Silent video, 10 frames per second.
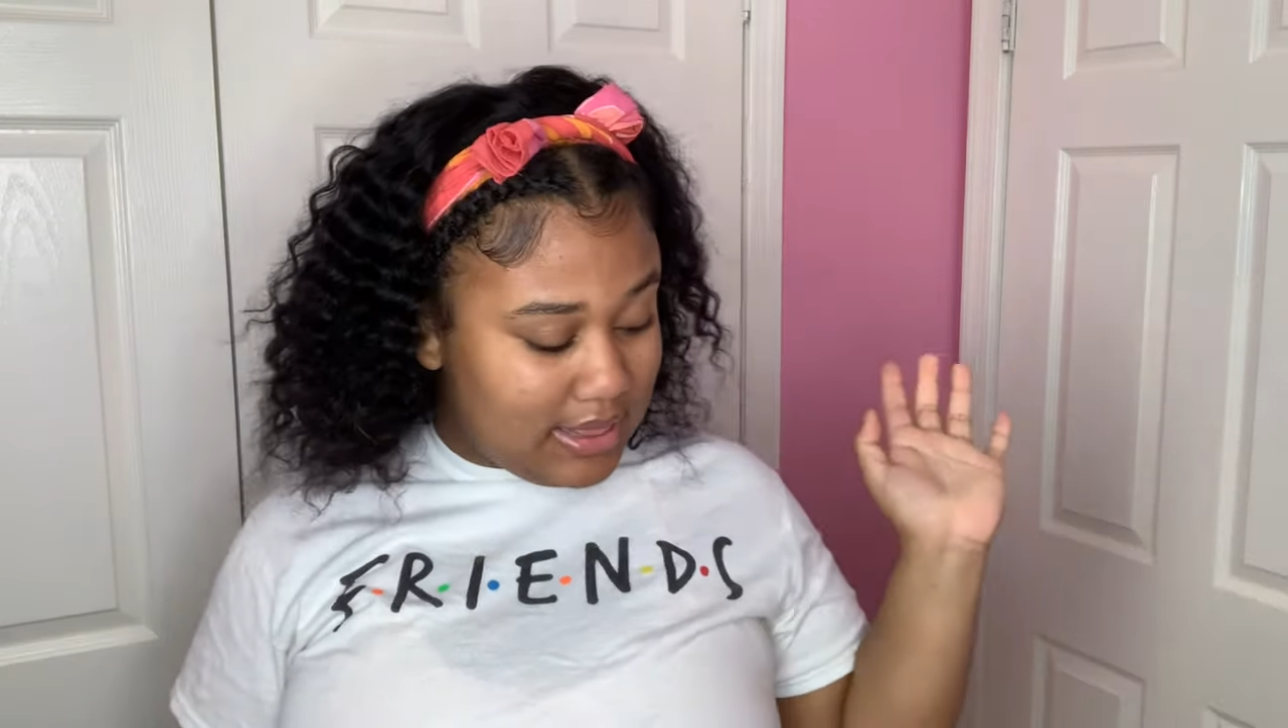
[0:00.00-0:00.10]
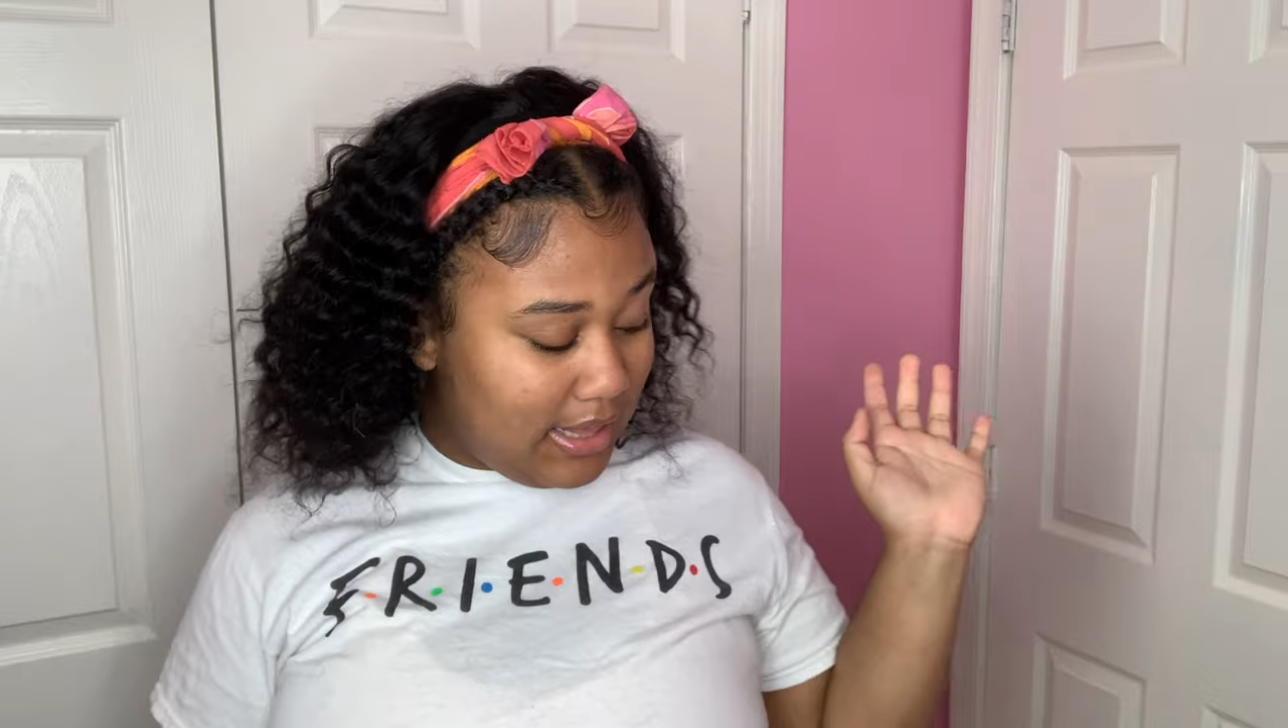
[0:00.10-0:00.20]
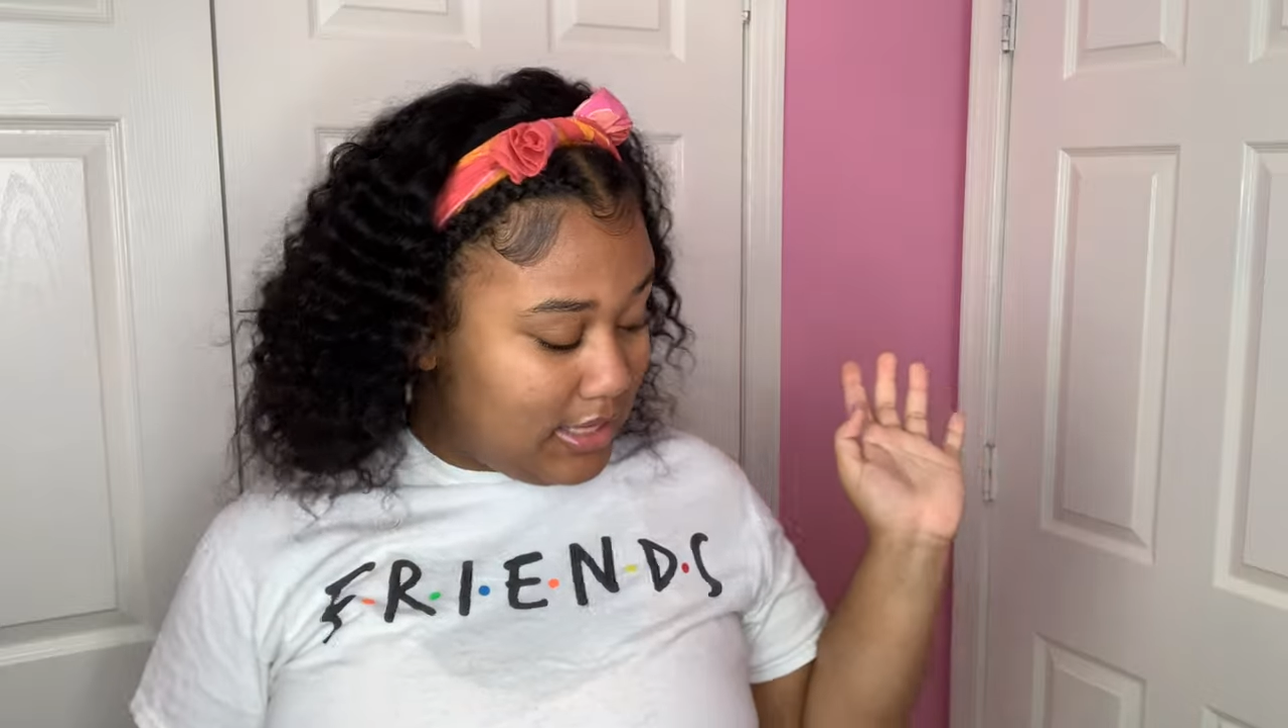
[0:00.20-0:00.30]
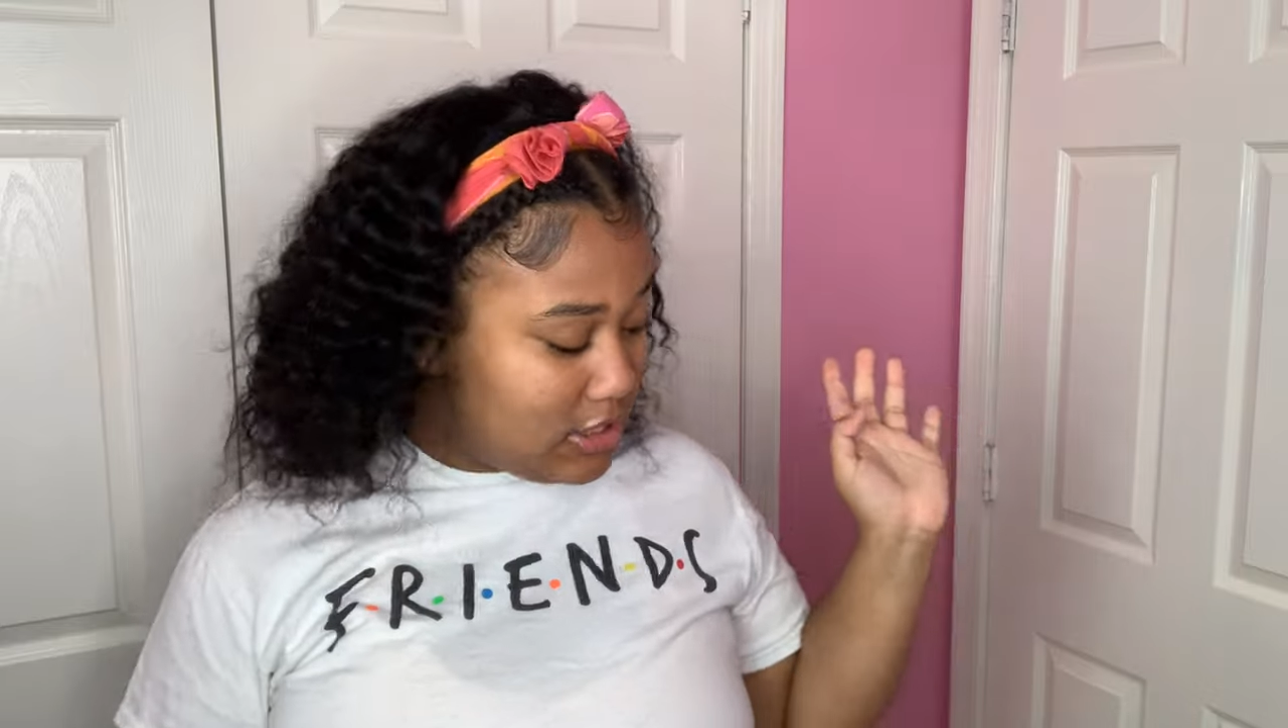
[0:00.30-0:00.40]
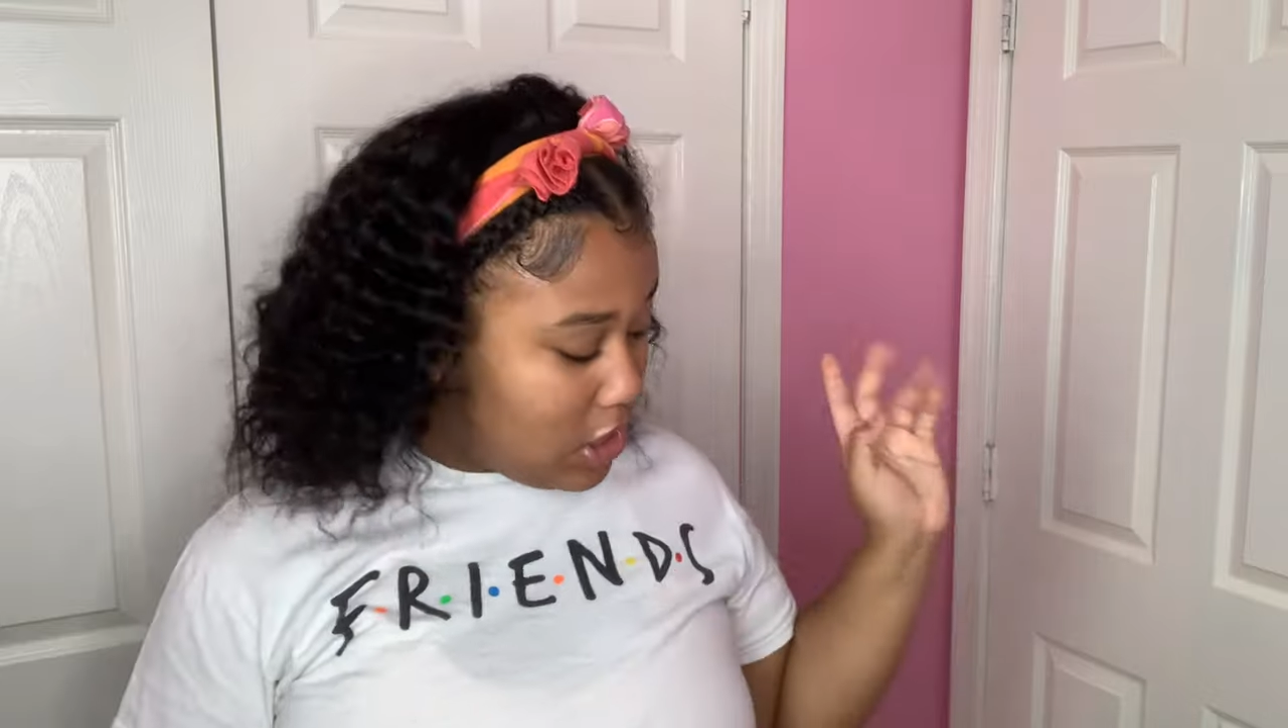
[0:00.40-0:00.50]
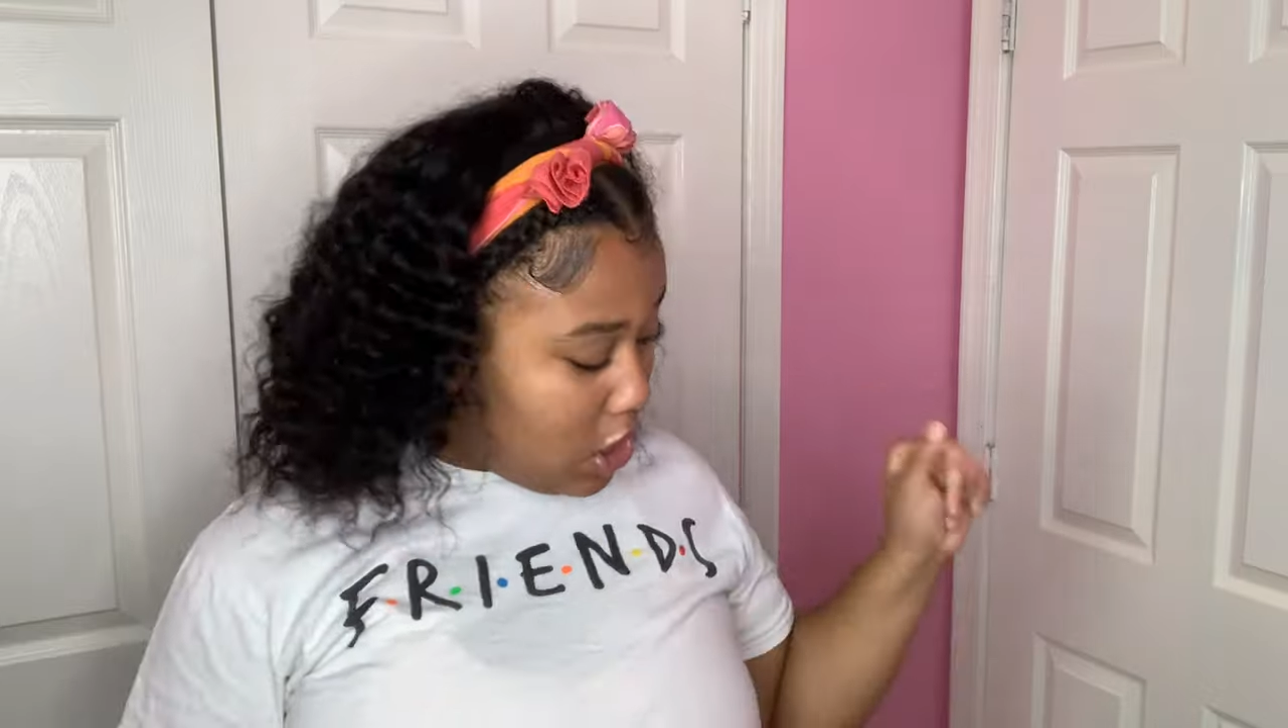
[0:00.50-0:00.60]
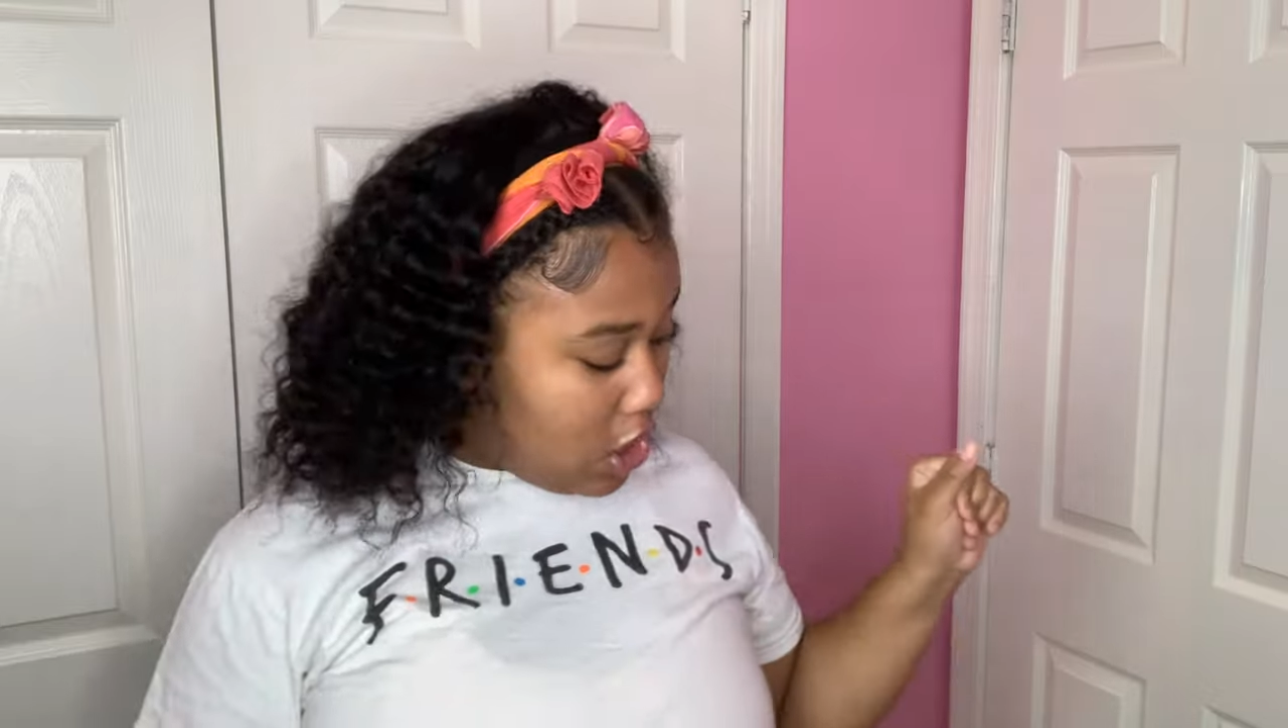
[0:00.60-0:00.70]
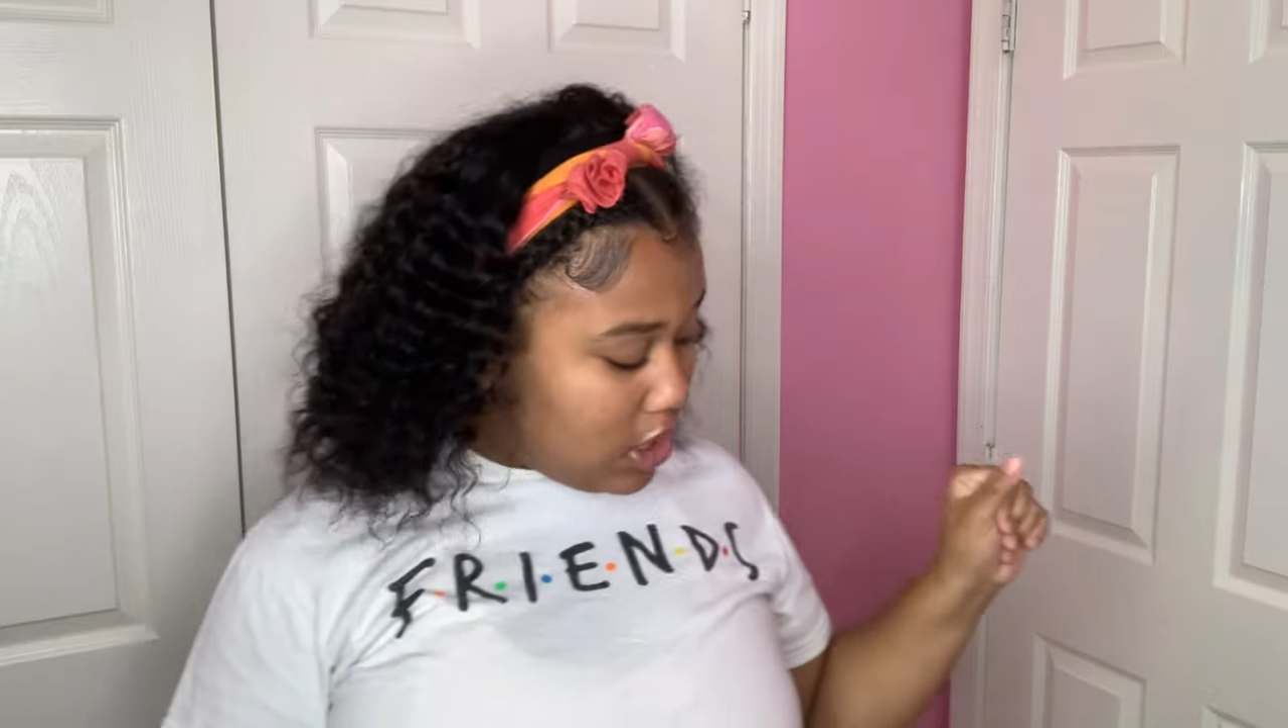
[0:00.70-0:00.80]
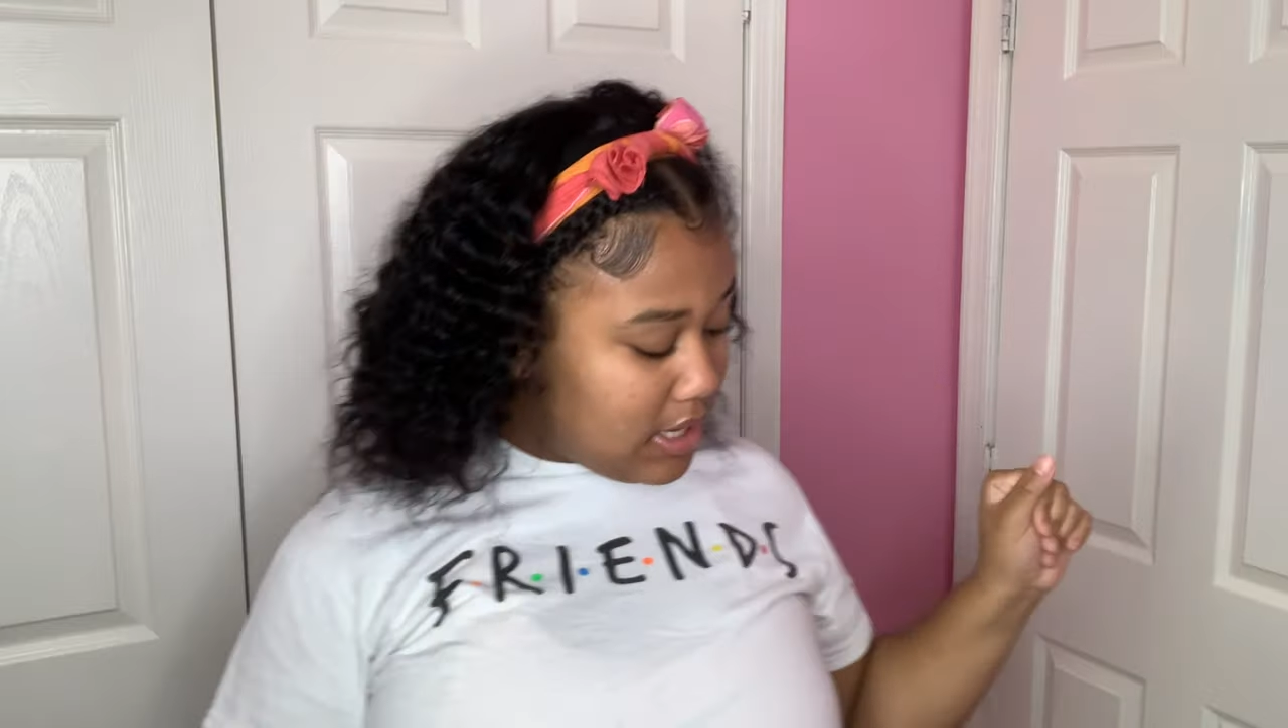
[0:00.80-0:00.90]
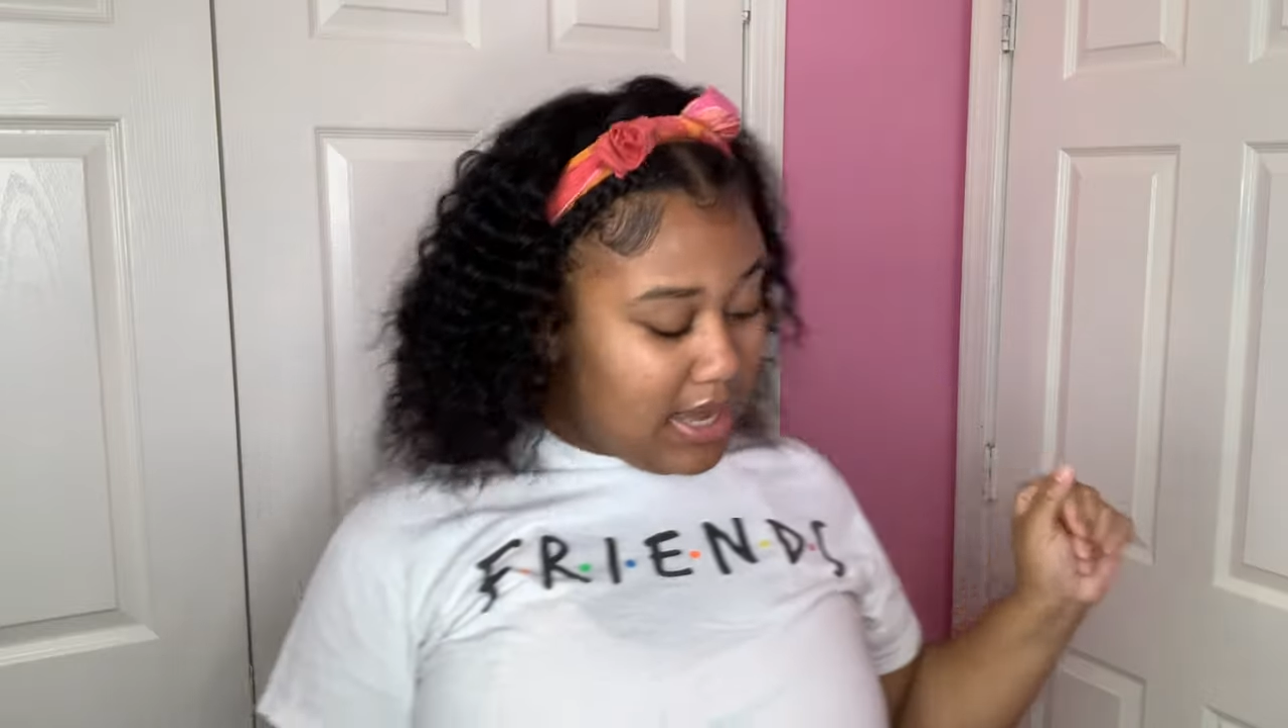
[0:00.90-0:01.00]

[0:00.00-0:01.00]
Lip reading: things on.